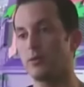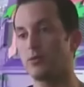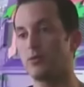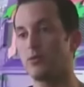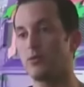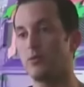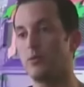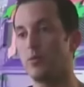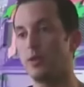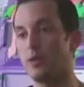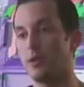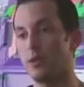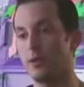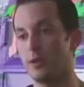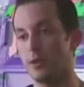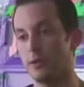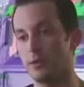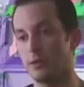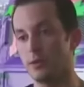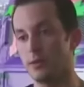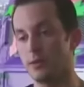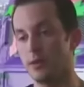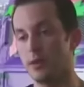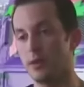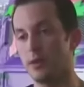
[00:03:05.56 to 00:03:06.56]
to be
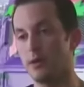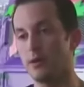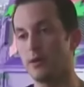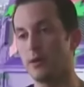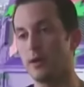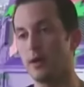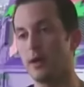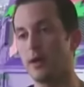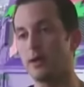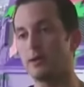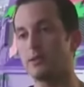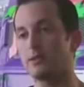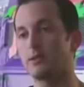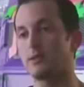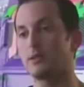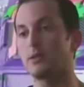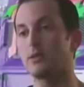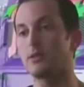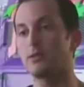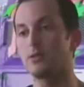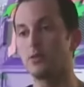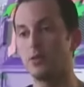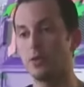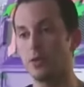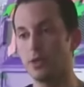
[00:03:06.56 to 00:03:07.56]
there as
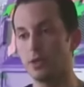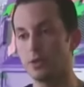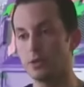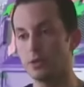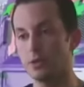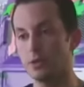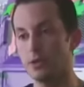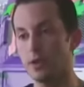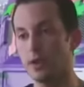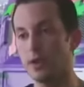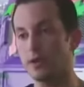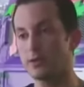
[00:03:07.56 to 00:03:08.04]
Tunisian,